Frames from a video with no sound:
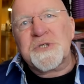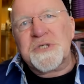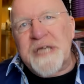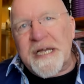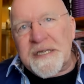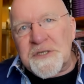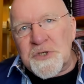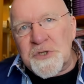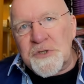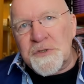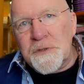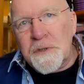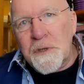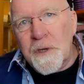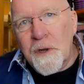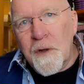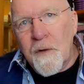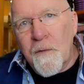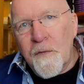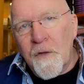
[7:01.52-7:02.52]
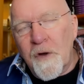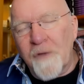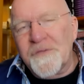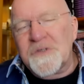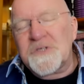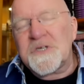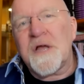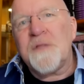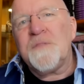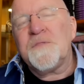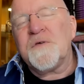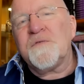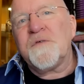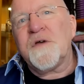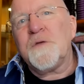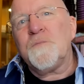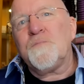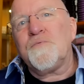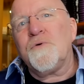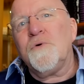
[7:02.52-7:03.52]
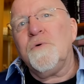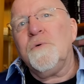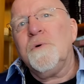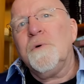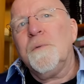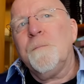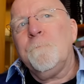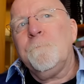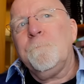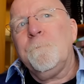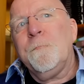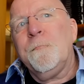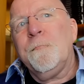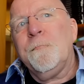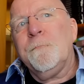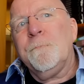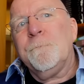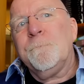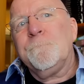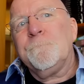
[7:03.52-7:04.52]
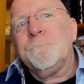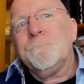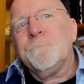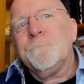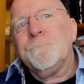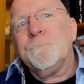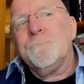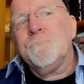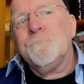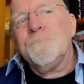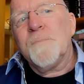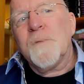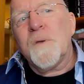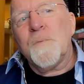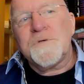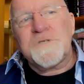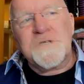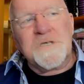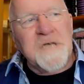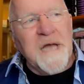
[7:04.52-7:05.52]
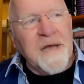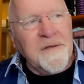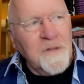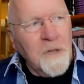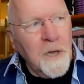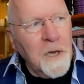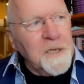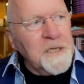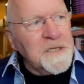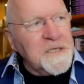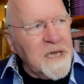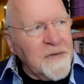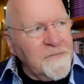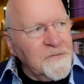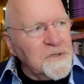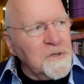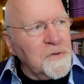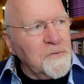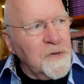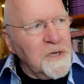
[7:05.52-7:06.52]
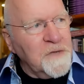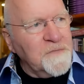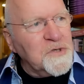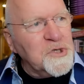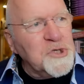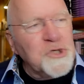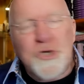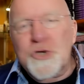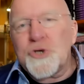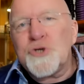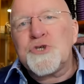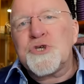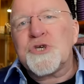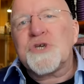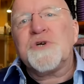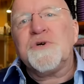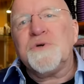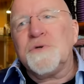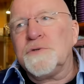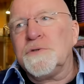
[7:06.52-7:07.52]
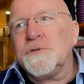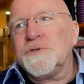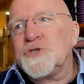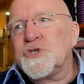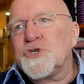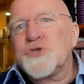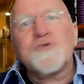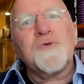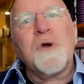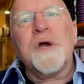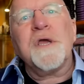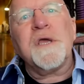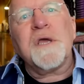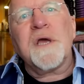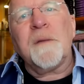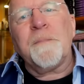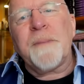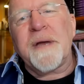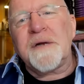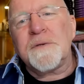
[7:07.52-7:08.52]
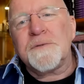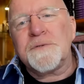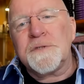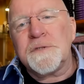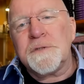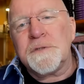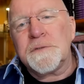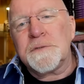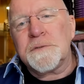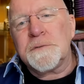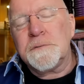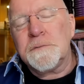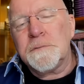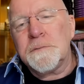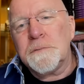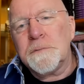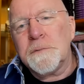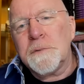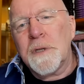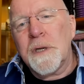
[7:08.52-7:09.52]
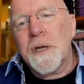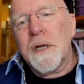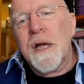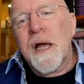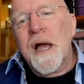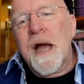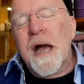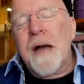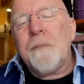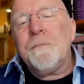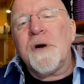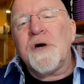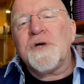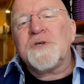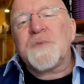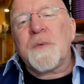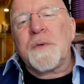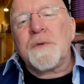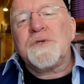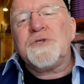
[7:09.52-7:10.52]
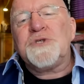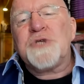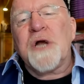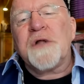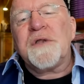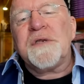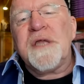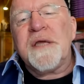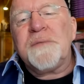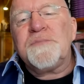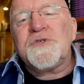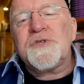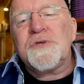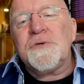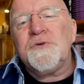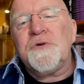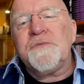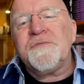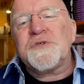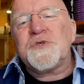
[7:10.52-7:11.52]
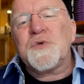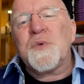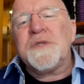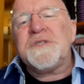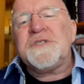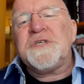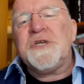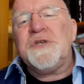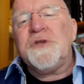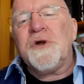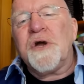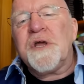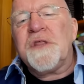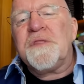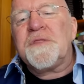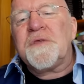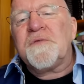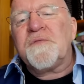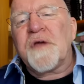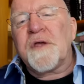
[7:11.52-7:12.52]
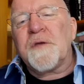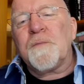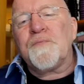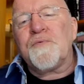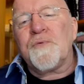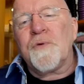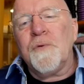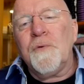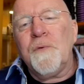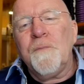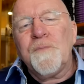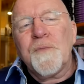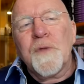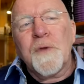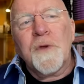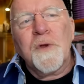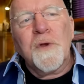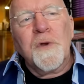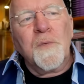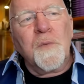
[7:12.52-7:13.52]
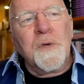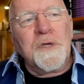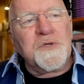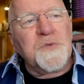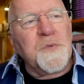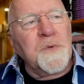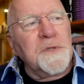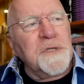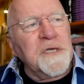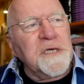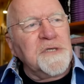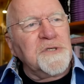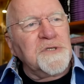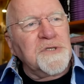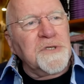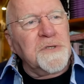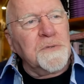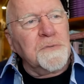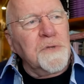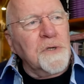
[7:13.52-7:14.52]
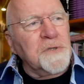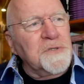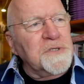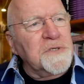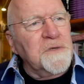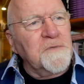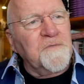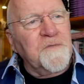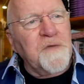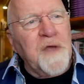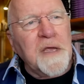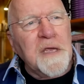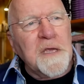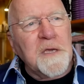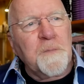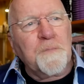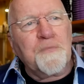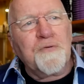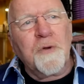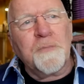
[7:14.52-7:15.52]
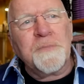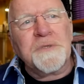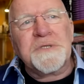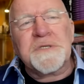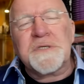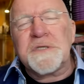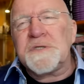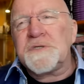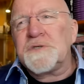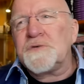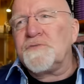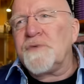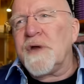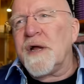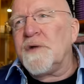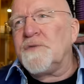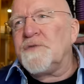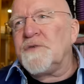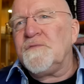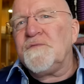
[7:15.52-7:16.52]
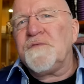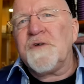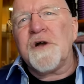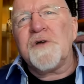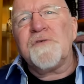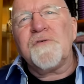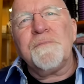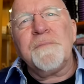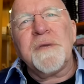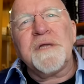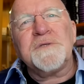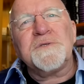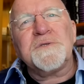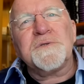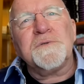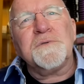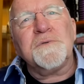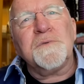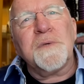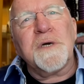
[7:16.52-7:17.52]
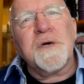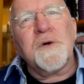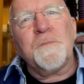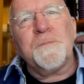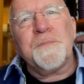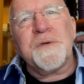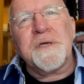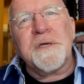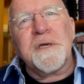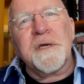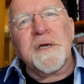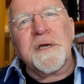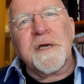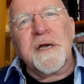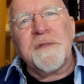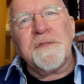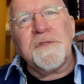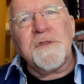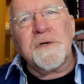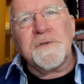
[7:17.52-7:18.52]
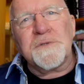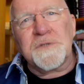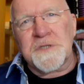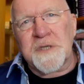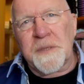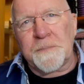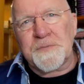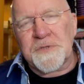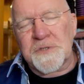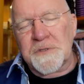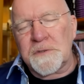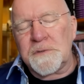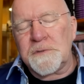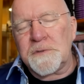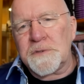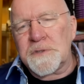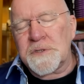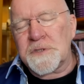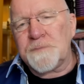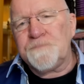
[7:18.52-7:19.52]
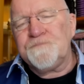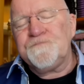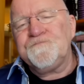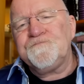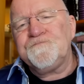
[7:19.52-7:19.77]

Saturn on the tenth of April, which is how likely to have a degree of surgical strike about it. And Mars will conjunct Neptune on the twenty-ninth of April, which will lead to lots of vague promises around environmental well-being and no substance.